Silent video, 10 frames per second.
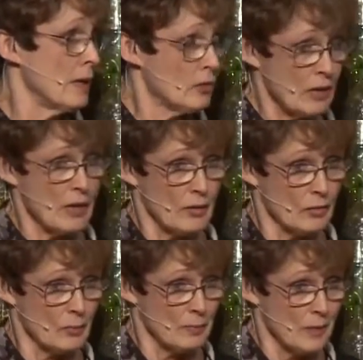
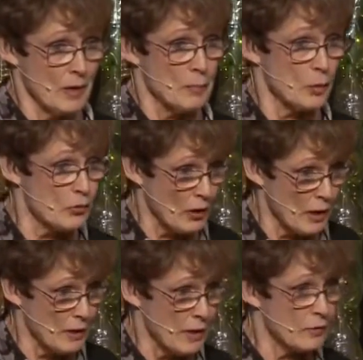SES per
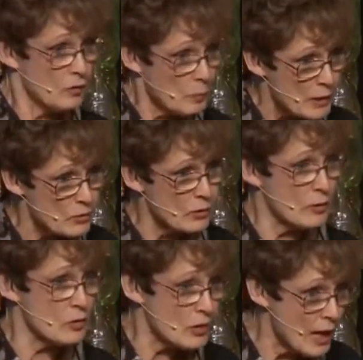se. It's speech to
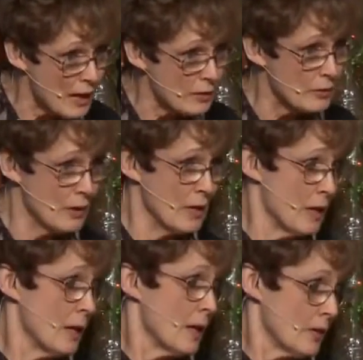the child
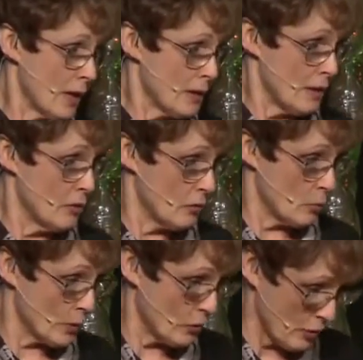that is
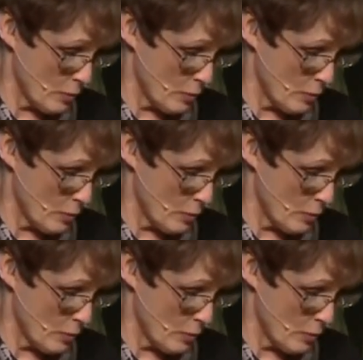what's